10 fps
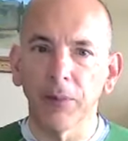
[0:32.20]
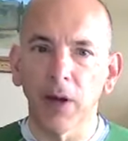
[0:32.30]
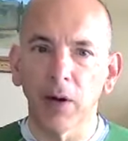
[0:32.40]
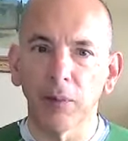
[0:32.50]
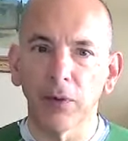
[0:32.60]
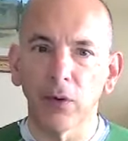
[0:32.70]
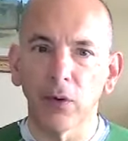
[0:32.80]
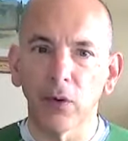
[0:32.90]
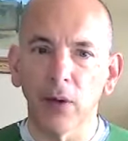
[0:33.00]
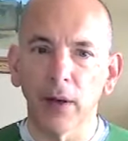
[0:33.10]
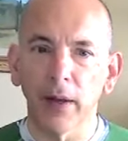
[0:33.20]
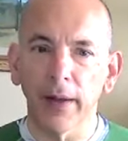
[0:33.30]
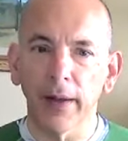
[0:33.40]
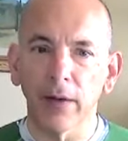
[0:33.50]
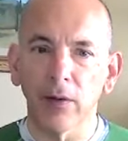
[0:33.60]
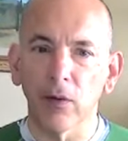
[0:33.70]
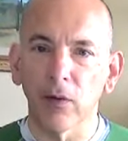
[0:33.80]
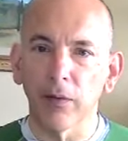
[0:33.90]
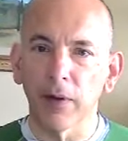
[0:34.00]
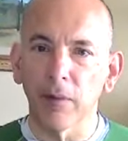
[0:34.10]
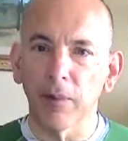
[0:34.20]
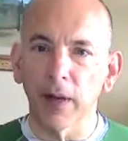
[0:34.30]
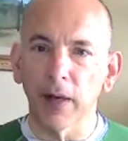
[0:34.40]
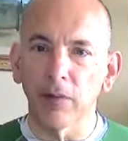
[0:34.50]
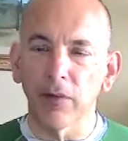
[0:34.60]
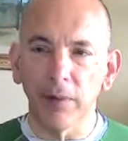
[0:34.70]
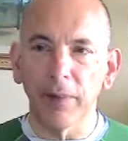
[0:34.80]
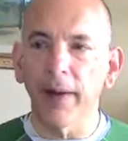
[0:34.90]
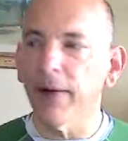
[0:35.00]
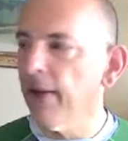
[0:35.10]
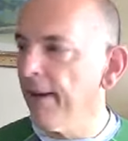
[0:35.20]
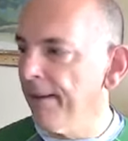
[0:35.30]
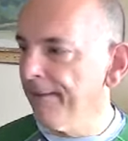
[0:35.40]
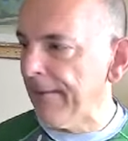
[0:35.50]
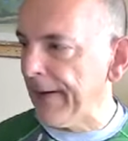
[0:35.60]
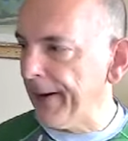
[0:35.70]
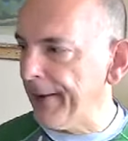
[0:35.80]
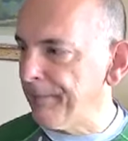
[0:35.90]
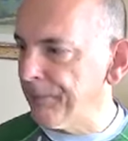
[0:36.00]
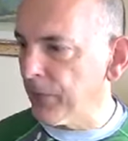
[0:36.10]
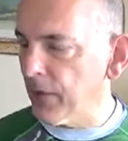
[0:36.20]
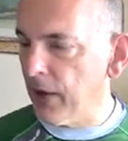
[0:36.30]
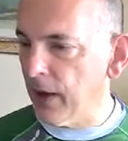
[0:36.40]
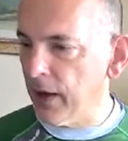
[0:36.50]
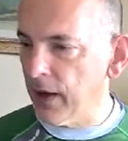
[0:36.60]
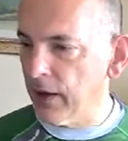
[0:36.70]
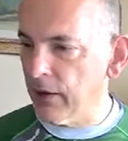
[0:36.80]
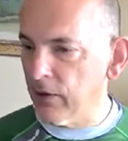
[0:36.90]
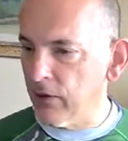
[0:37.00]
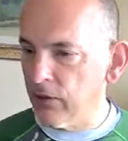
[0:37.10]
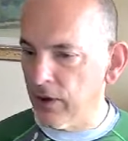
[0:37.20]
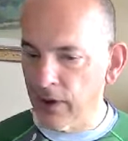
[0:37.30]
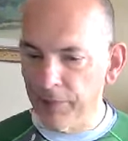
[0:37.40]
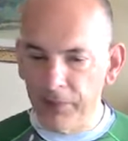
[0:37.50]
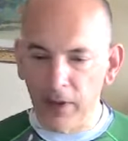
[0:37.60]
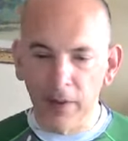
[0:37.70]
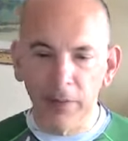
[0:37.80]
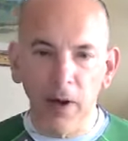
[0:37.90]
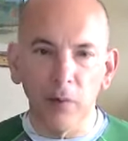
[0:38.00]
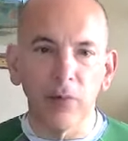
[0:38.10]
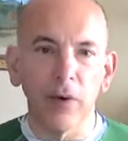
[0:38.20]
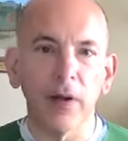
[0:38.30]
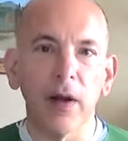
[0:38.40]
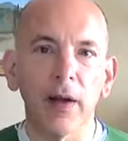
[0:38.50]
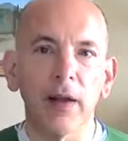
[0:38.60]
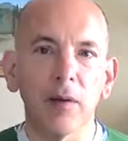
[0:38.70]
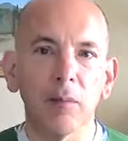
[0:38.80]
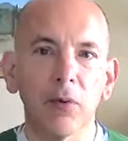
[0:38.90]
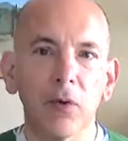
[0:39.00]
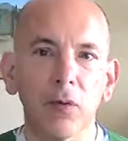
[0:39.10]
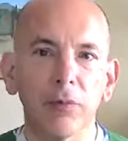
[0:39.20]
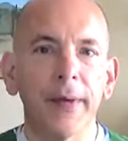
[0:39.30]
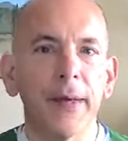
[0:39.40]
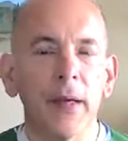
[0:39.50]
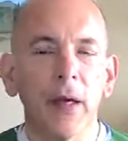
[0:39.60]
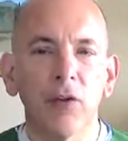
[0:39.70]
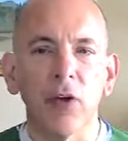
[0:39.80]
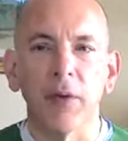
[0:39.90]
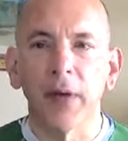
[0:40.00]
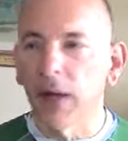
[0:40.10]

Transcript: hope you like it. Do give me any feedback um, and hopefully I can improve. So